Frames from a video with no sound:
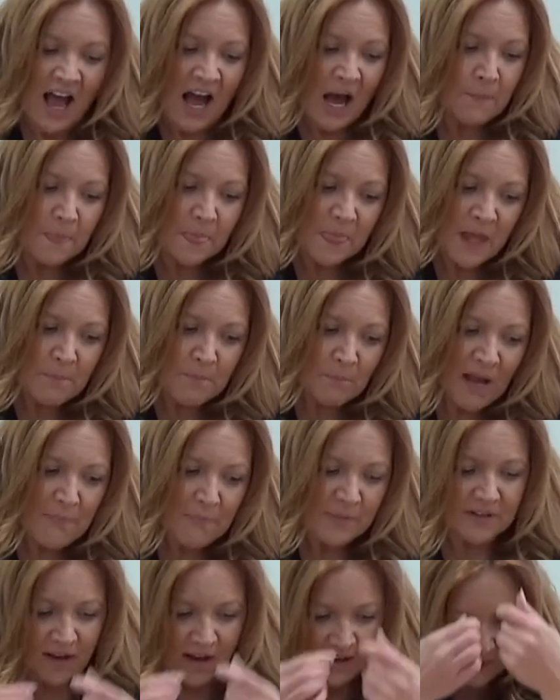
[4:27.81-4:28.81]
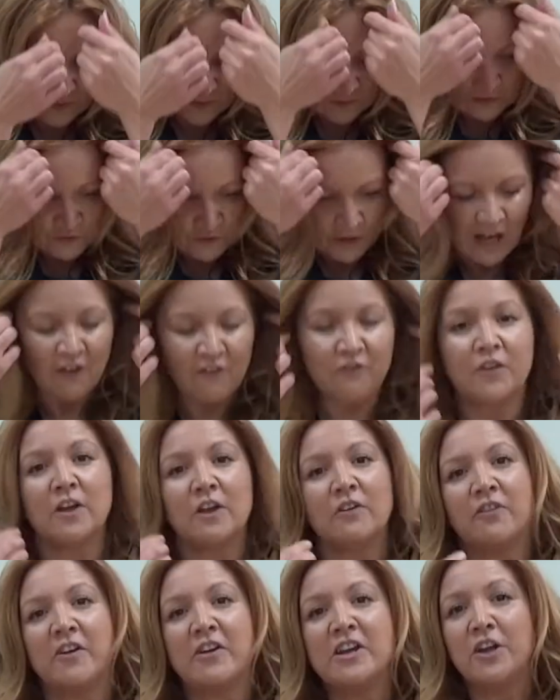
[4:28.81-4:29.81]
It might be nice, if you have
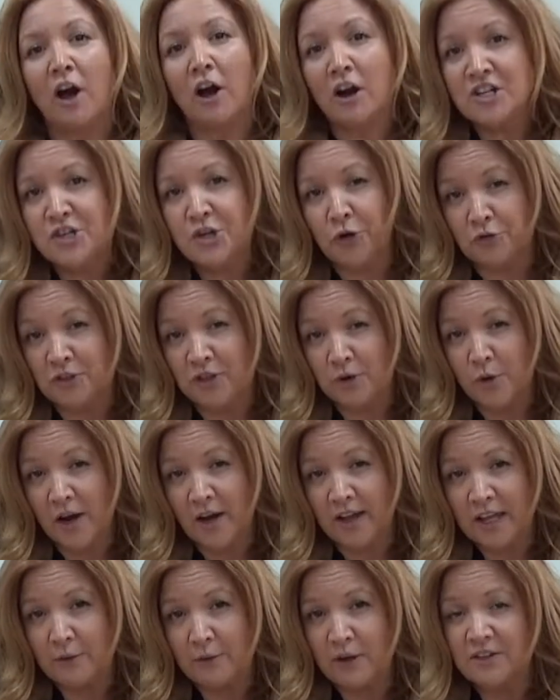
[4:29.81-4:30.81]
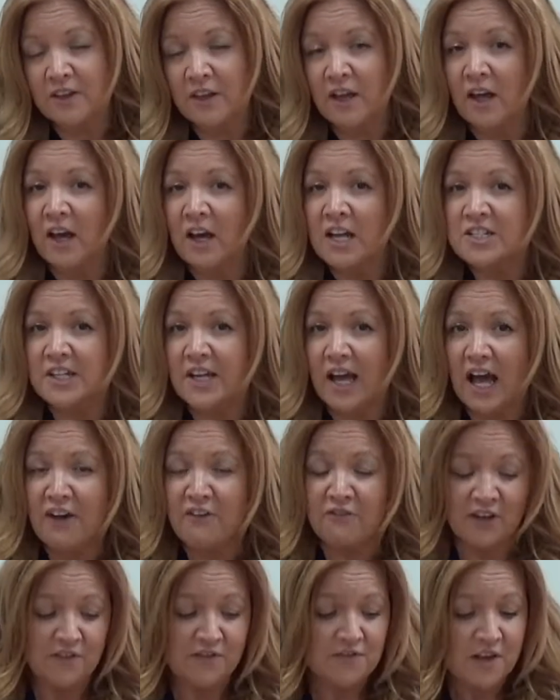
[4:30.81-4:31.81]
very young children you're working with, to
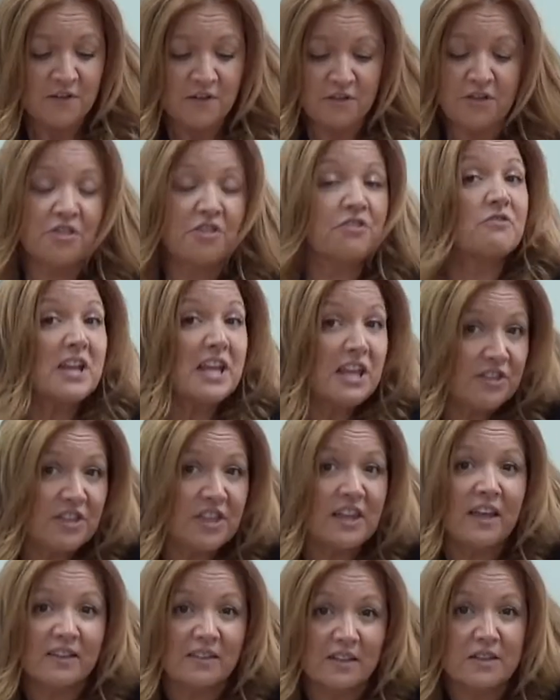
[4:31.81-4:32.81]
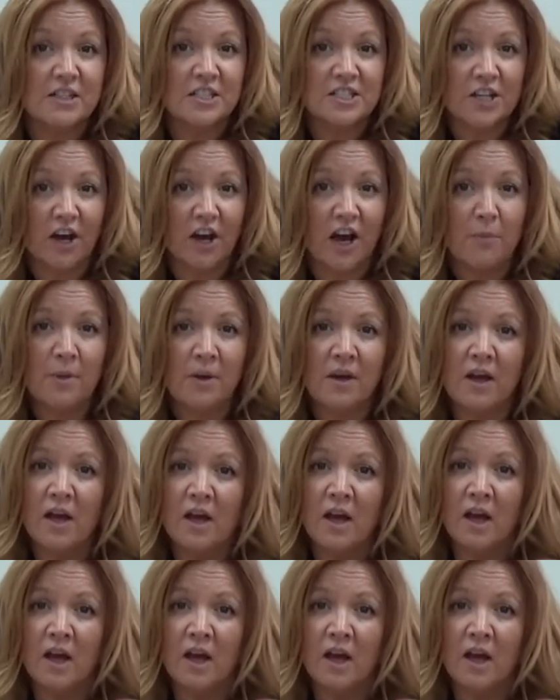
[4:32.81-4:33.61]
have, if there are 3 things in the tub,